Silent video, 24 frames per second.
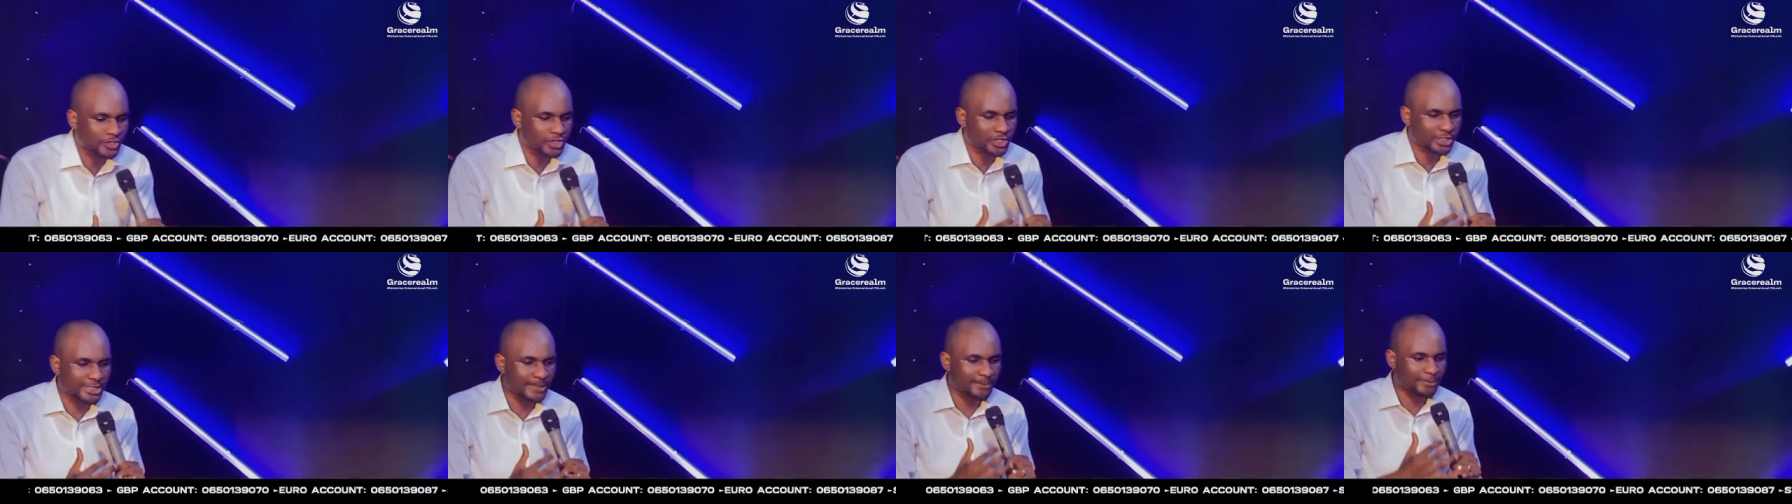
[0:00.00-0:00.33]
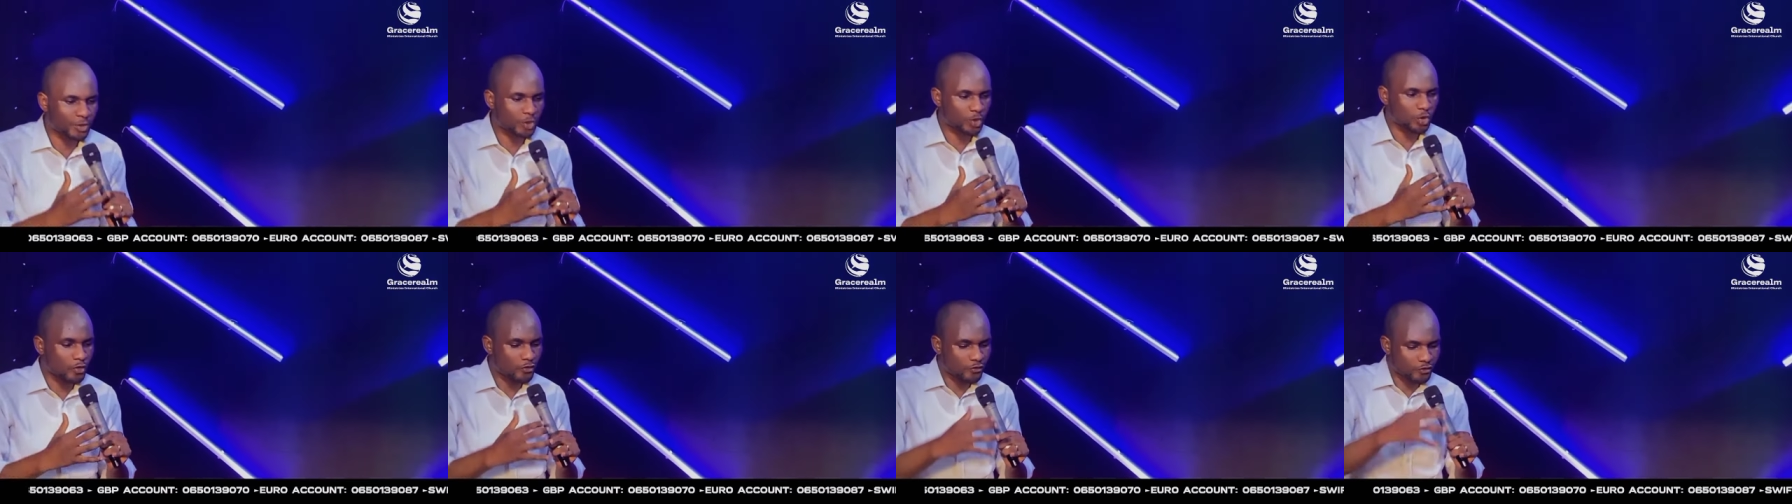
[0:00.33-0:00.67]

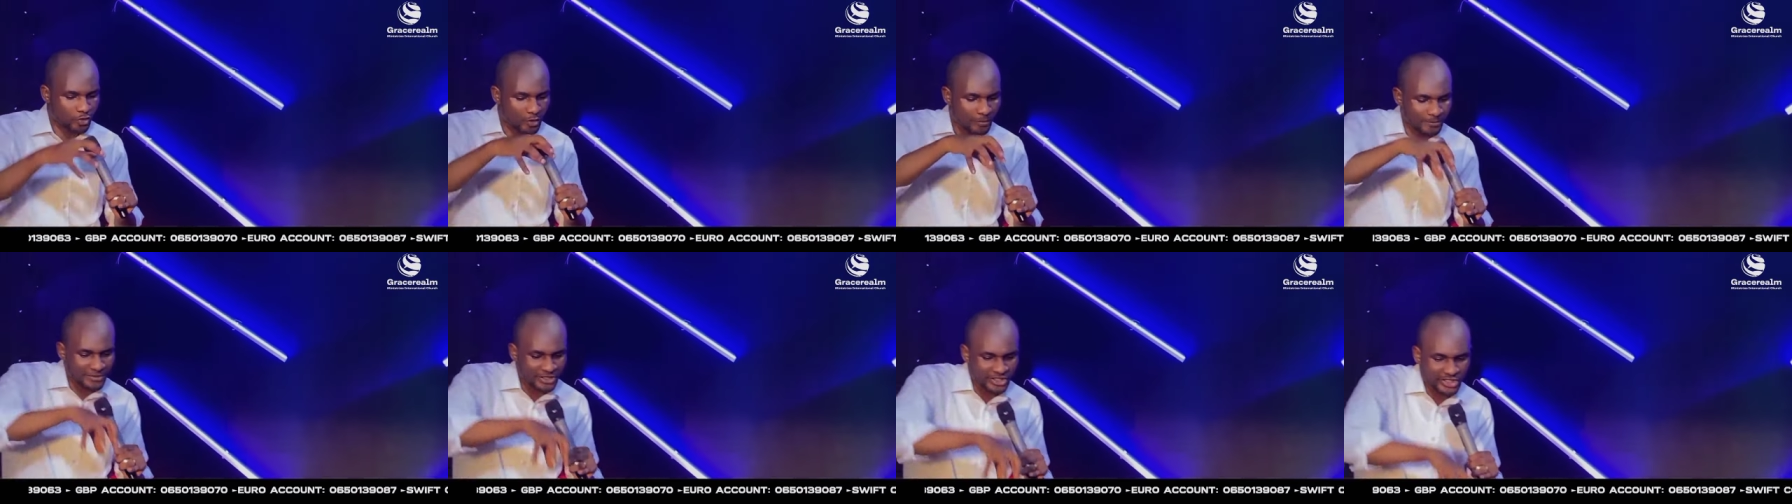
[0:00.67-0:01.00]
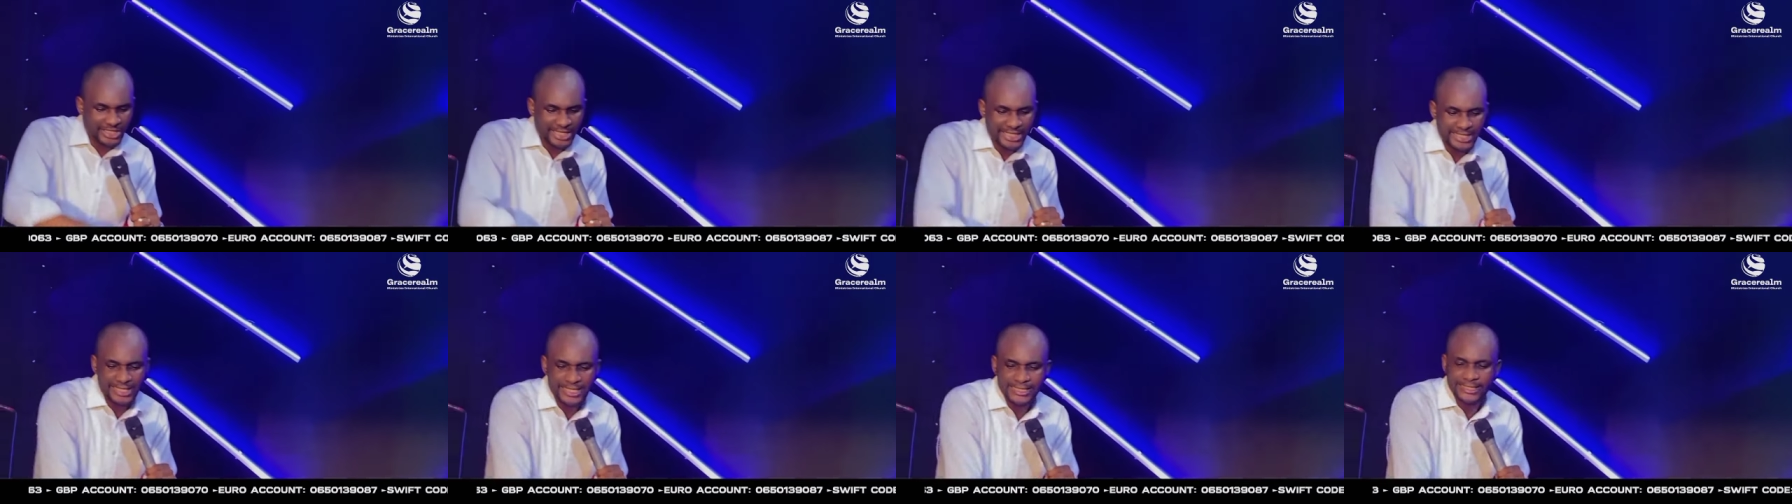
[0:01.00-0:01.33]
scripture from
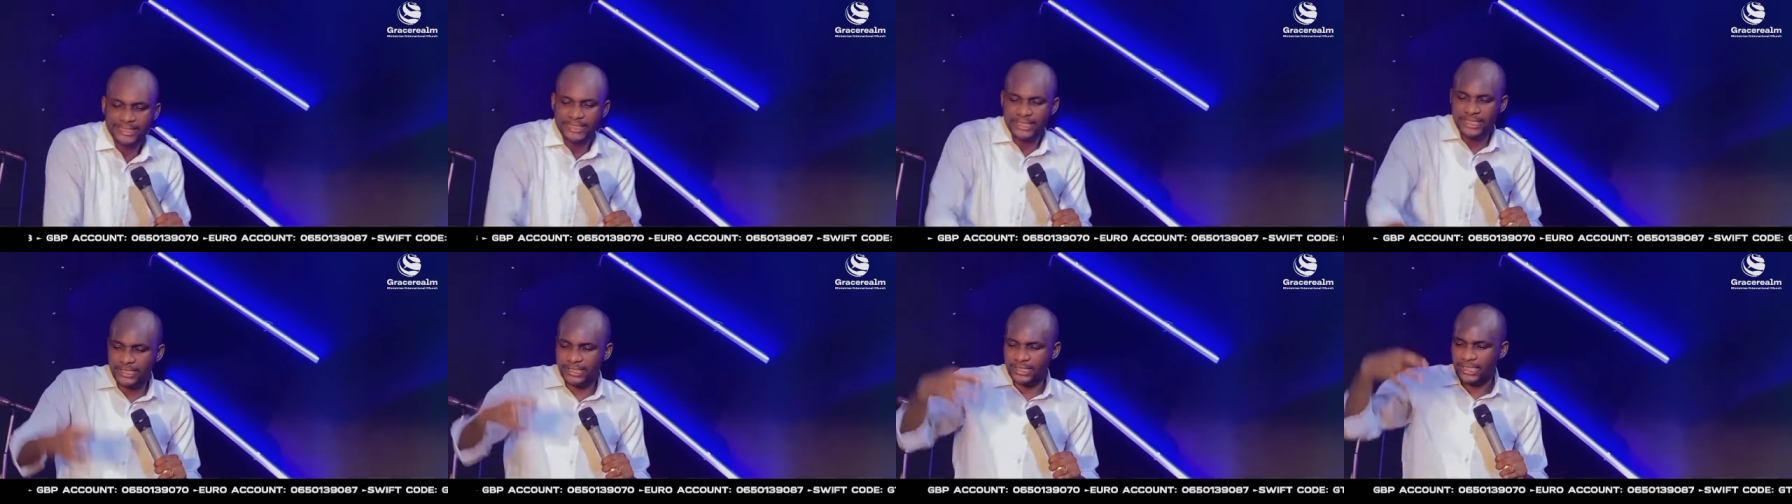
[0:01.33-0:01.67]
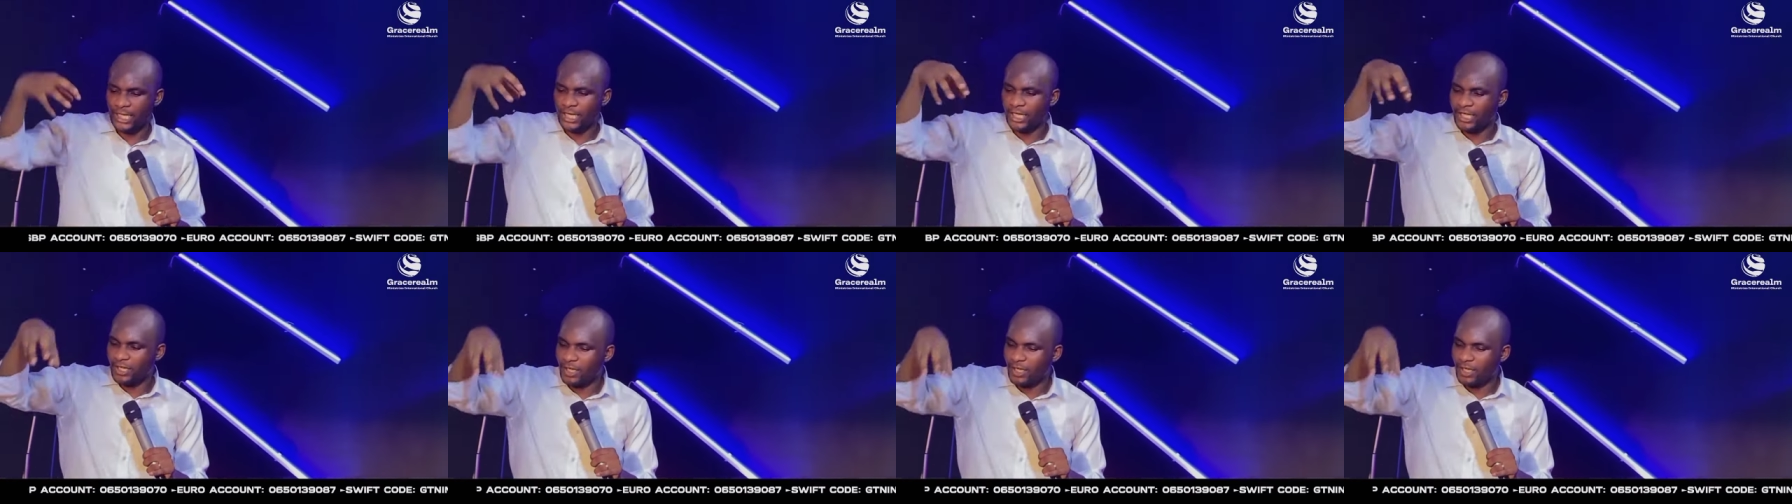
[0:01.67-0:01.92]
Genesis,